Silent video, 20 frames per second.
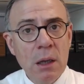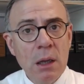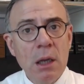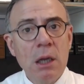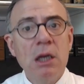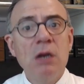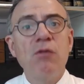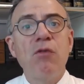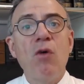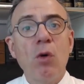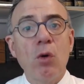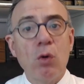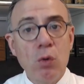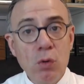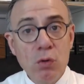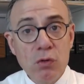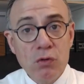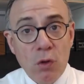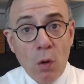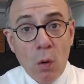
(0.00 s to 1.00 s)
It
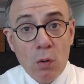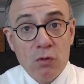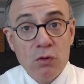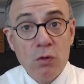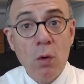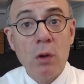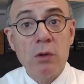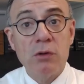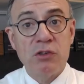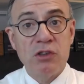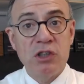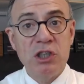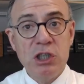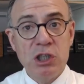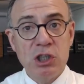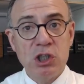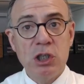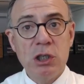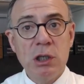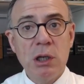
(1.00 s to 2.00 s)
focuses also on
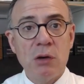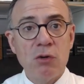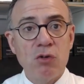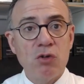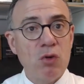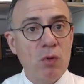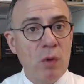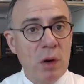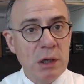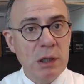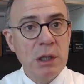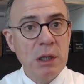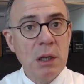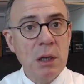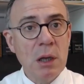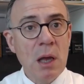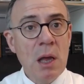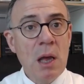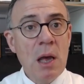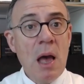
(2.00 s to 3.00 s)
teaching and training
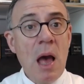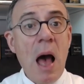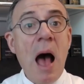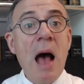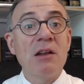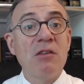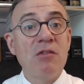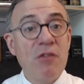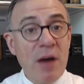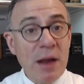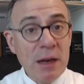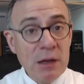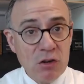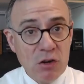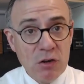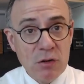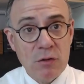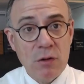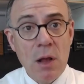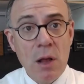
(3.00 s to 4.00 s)

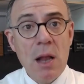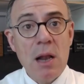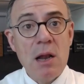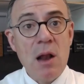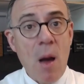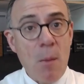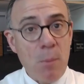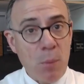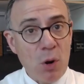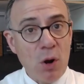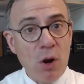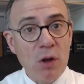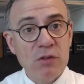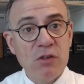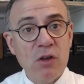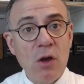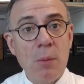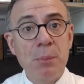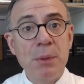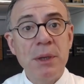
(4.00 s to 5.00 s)
advanced
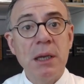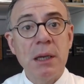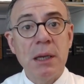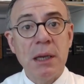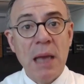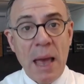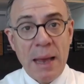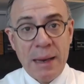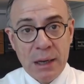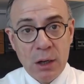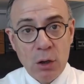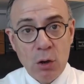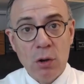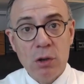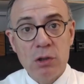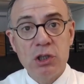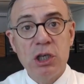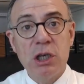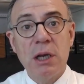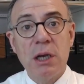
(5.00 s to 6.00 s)
laparoscopic
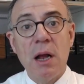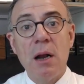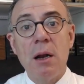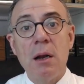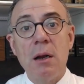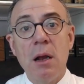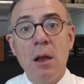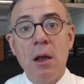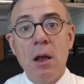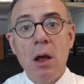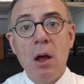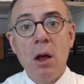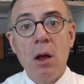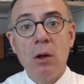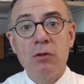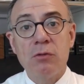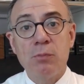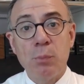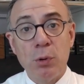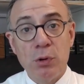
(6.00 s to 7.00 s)
gynecological uh,
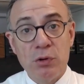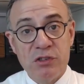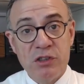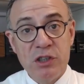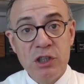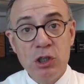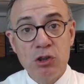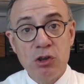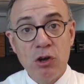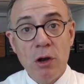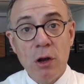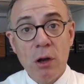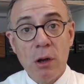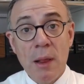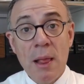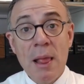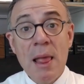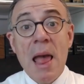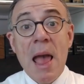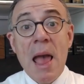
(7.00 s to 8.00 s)
procedure,
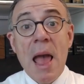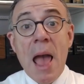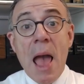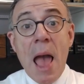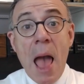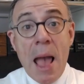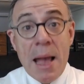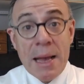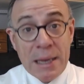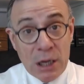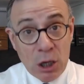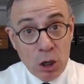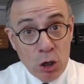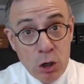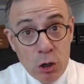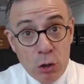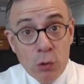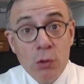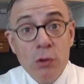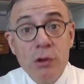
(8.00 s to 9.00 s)

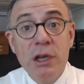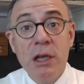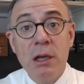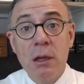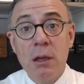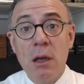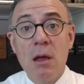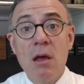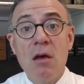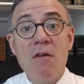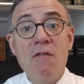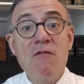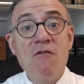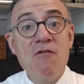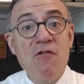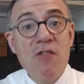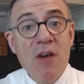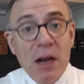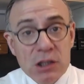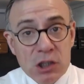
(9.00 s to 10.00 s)
including
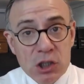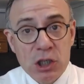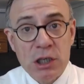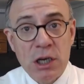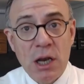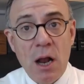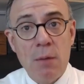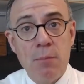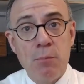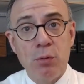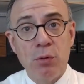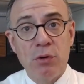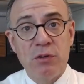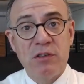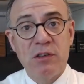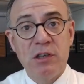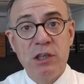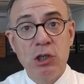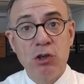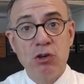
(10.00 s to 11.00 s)
vaginal
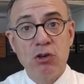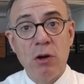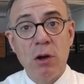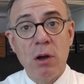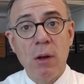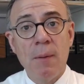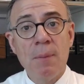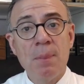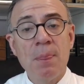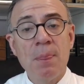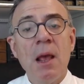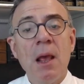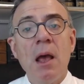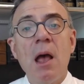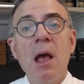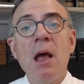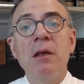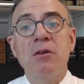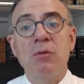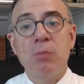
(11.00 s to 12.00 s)
procedure,
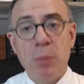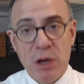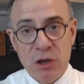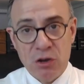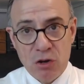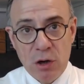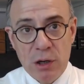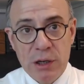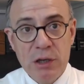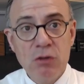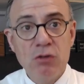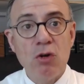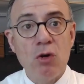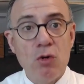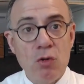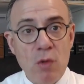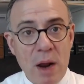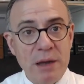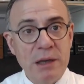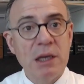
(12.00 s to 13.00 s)
especially the
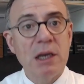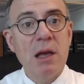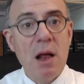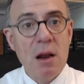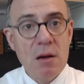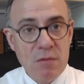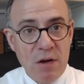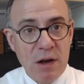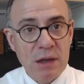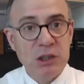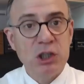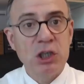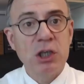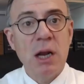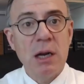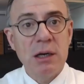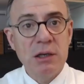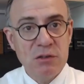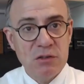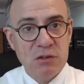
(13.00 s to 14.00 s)
radical
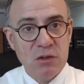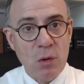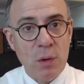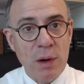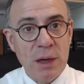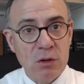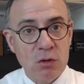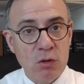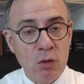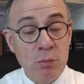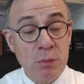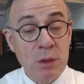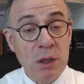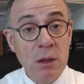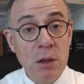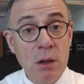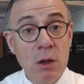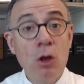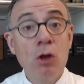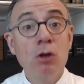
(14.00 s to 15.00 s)
vaginal hysterectomy,
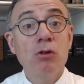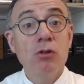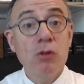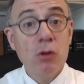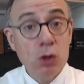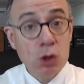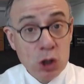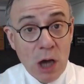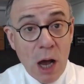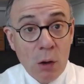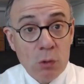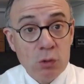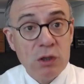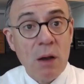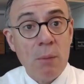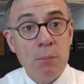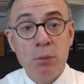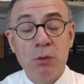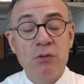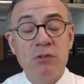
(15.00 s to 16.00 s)
the
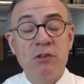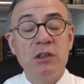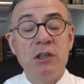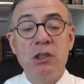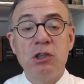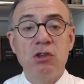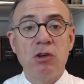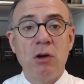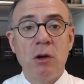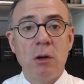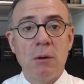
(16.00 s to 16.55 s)
Schauta procedure.